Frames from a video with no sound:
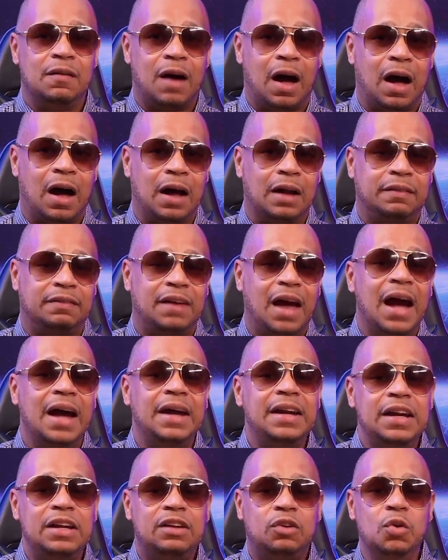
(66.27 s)
uh,
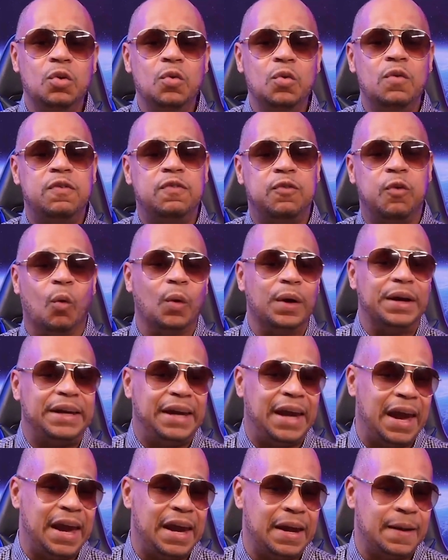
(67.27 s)
Tiny two four
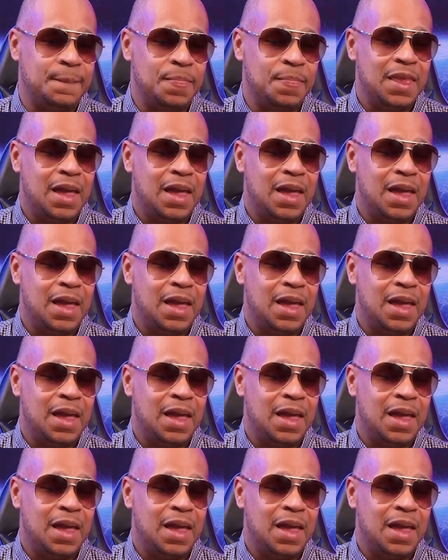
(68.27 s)
K.